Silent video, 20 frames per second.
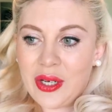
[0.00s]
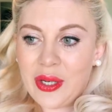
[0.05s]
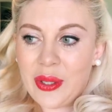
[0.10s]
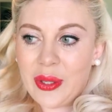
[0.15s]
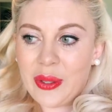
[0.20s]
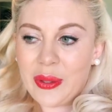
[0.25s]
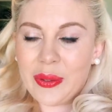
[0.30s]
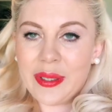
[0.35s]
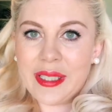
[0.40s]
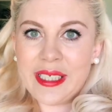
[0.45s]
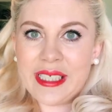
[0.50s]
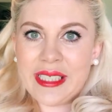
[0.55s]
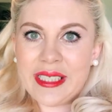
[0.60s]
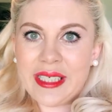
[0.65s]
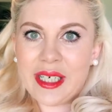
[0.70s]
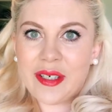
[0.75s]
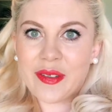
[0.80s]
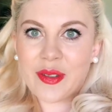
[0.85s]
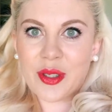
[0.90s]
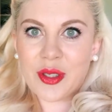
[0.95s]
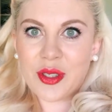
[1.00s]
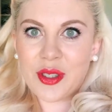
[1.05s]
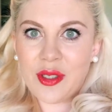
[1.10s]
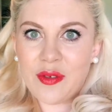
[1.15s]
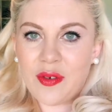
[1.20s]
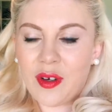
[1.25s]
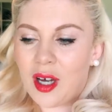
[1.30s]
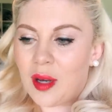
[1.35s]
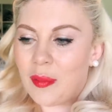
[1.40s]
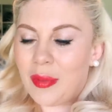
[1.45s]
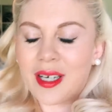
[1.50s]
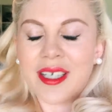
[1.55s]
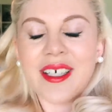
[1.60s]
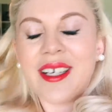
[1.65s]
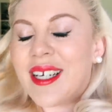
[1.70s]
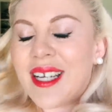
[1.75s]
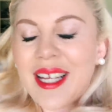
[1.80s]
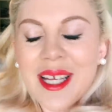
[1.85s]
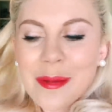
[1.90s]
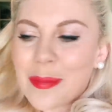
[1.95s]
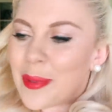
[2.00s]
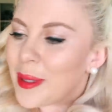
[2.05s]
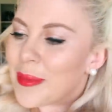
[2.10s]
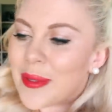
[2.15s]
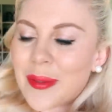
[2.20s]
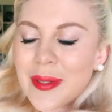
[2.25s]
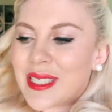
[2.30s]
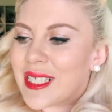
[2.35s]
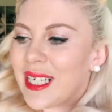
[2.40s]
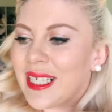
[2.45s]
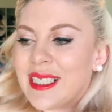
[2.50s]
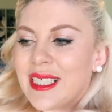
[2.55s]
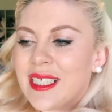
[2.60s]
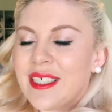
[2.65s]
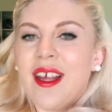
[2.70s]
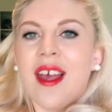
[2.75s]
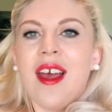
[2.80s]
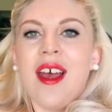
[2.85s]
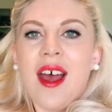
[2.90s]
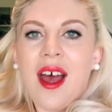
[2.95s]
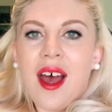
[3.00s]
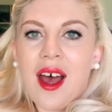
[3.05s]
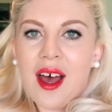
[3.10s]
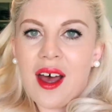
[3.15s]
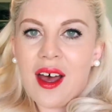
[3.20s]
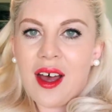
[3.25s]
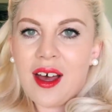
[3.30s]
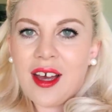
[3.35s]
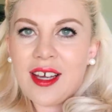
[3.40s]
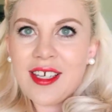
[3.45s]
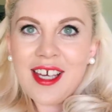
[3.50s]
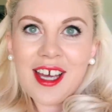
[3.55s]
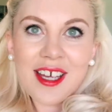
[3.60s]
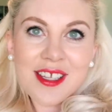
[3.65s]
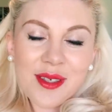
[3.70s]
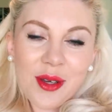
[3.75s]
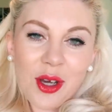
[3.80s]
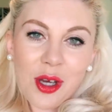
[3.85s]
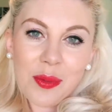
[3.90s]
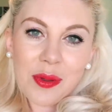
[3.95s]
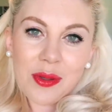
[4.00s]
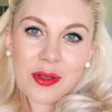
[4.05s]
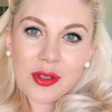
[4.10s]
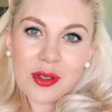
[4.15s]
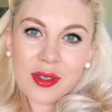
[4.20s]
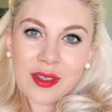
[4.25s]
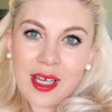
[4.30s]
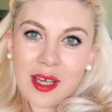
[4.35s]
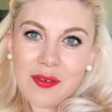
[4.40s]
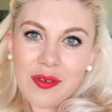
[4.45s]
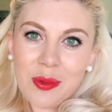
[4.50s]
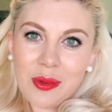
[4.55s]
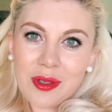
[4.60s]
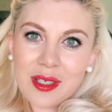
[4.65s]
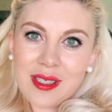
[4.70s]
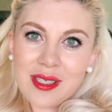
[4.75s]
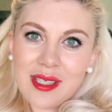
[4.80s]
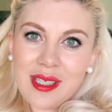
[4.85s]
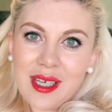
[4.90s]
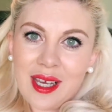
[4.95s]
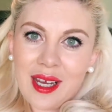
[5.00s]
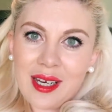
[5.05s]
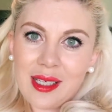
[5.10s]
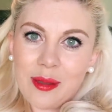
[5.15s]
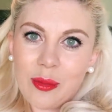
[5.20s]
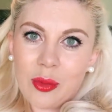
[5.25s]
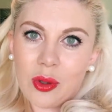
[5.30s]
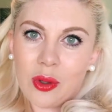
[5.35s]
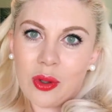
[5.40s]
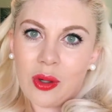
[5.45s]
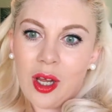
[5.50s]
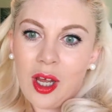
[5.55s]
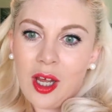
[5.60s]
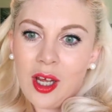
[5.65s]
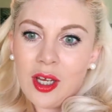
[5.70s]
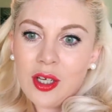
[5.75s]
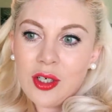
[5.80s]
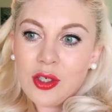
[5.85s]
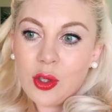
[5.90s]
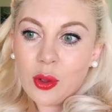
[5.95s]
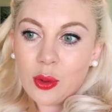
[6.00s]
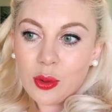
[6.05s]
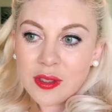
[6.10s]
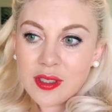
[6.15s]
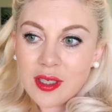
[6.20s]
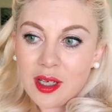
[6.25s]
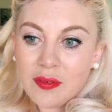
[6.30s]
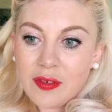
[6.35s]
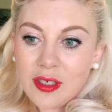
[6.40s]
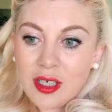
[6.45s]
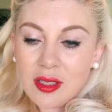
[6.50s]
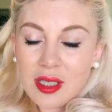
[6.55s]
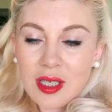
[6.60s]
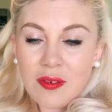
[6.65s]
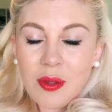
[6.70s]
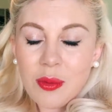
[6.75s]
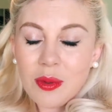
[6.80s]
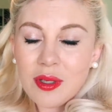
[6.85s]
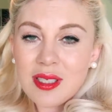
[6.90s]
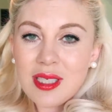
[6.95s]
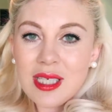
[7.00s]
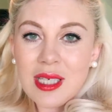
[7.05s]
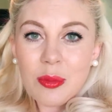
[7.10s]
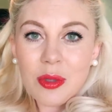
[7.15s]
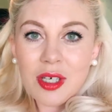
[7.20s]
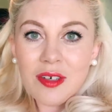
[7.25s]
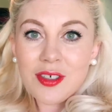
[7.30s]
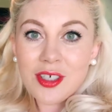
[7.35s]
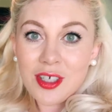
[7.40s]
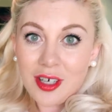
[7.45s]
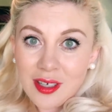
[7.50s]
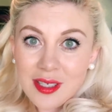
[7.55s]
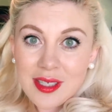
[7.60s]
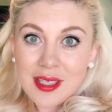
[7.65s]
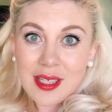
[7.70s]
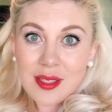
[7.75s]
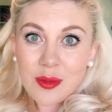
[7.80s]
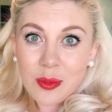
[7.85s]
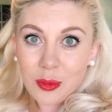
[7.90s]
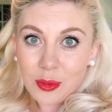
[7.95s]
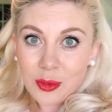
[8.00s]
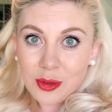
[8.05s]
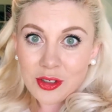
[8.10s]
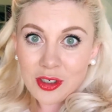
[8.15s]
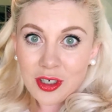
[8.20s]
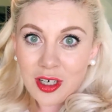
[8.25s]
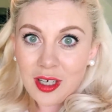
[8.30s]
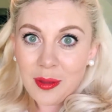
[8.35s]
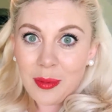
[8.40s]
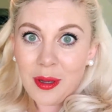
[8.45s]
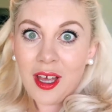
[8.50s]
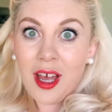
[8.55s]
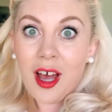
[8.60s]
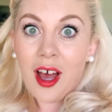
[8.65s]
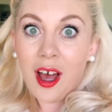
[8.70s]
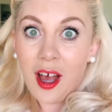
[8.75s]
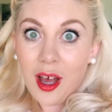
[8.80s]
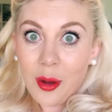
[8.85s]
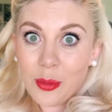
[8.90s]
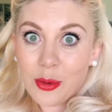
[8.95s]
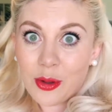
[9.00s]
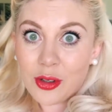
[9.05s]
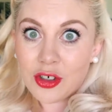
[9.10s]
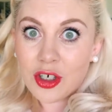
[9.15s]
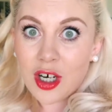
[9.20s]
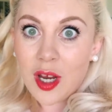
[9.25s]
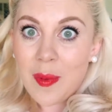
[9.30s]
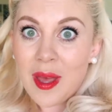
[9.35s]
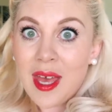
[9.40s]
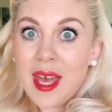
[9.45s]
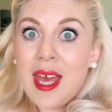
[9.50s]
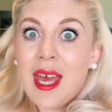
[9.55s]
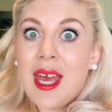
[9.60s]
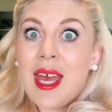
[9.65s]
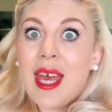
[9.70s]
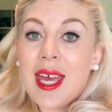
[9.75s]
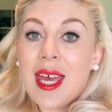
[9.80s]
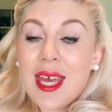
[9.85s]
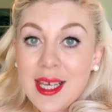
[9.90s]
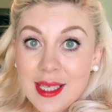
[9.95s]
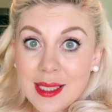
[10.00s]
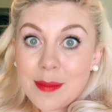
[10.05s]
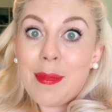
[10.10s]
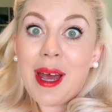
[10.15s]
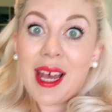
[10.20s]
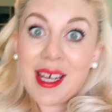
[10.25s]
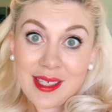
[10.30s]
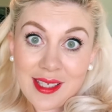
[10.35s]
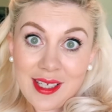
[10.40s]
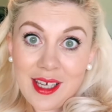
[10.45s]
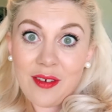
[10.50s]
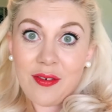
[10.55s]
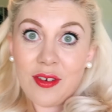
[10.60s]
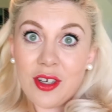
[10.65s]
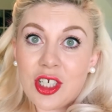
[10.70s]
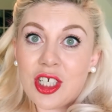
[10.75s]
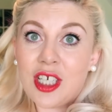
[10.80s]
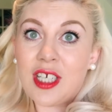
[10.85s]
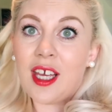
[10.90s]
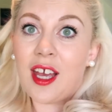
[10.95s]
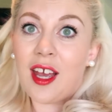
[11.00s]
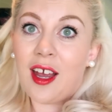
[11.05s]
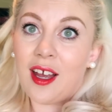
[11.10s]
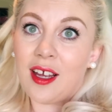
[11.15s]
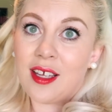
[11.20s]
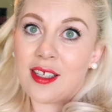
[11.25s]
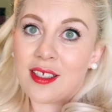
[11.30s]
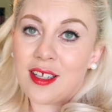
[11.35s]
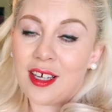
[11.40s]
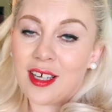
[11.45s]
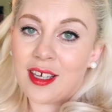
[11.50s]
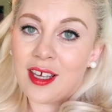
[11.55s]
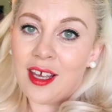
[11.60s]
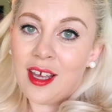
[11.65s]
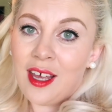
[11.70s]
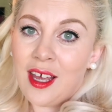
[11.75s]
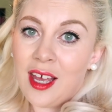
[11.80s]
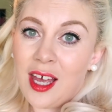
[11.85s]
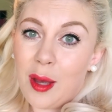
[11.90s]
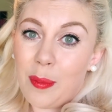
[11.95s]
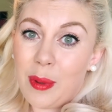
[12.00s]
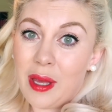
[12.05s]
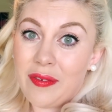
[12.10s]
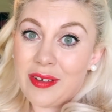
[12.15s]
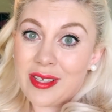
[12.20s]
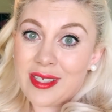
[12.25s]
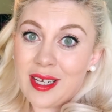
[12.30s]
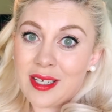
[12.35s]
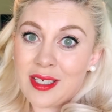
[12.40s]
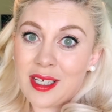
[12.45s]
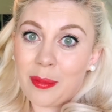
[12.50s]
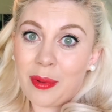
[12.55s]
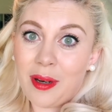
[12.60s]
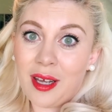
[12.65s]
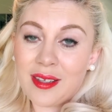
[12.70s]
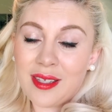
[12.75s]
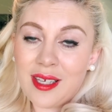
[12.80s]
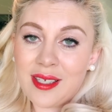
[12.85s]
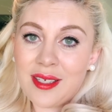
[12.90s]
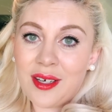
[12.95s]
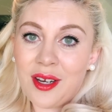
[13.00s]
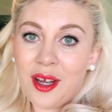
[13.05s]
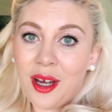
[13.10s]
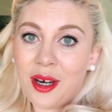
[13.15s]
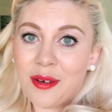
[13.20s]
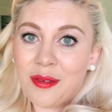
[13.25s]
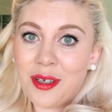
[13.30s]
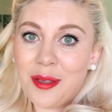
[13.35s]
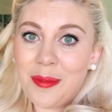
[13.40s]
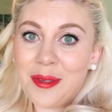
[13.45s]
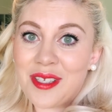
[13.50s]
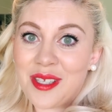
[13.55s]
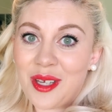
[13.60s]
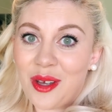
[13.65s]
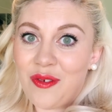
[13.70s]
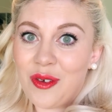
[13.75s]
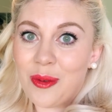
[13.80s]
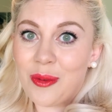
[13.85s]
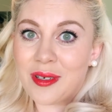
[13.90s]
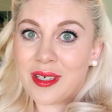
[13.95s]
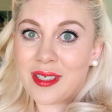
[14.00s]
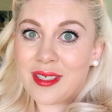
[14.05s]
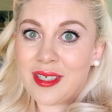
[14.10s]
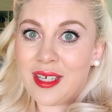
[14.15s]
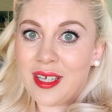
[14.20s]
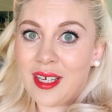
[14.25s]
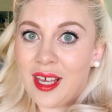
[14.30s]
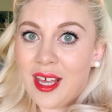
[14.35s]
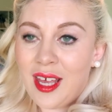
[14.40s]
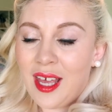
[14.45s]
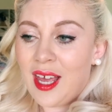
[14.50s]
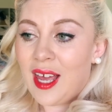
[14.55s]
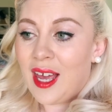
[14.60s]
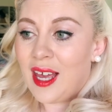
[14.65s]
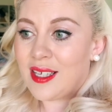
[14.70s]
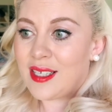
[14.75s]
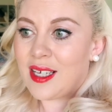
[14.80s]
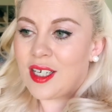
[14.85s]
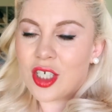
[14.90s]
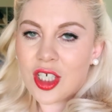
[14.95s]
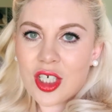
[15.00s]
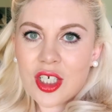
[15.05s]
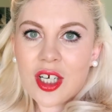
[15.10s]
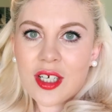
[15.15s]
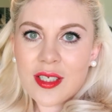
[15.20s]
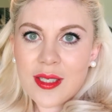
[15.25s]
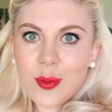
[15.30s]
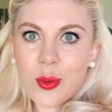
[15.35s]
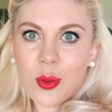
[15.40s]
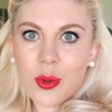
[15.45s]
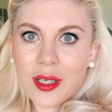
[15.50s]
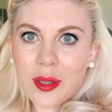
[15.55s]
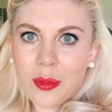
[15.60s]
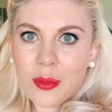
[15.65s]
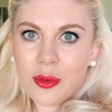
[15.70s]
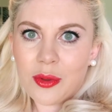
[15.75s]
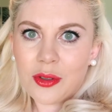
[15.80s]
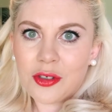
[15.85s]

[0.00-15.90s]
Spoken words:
uh-oh, I've gone too far, but I can't help it, I'm so excited. Yeah, so I hope you enjoyed that. If you want to see any more tour style videos, if you want to see one of Darcy's wardrobe, her wardrobe is massive. She has like a bit of a setup like this in her room, so if you want to see essentially Darcy's walk-in